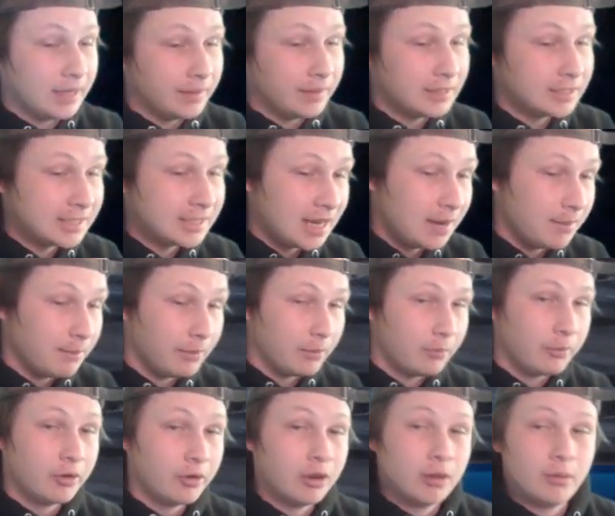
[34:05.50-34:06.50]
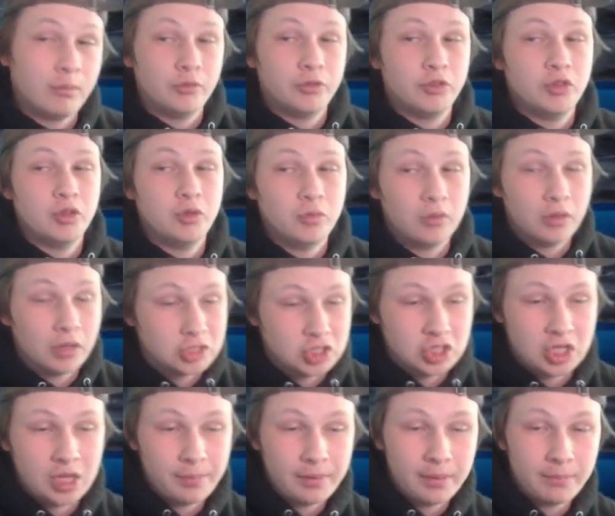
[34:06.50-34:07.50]
in this game, but we were able to clutch
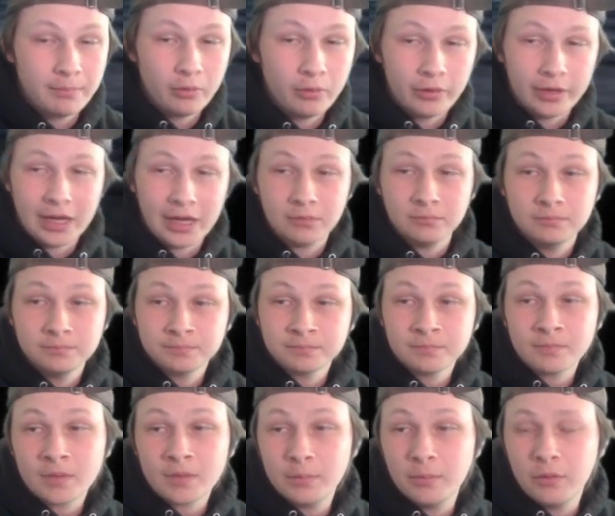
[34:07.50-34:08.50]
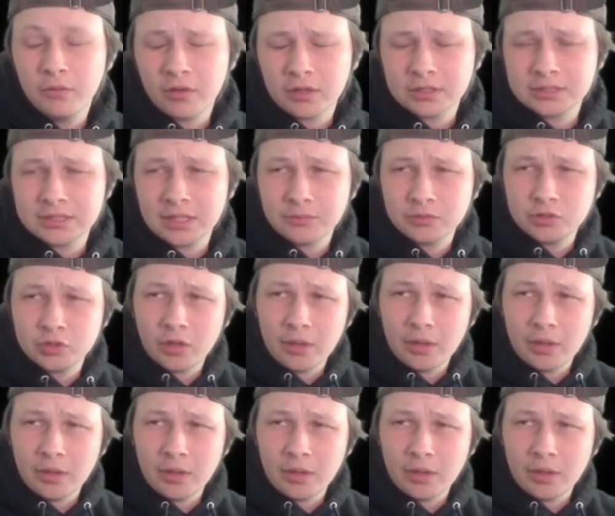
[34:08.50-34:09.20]
it up and pull it out. Move ourselves to,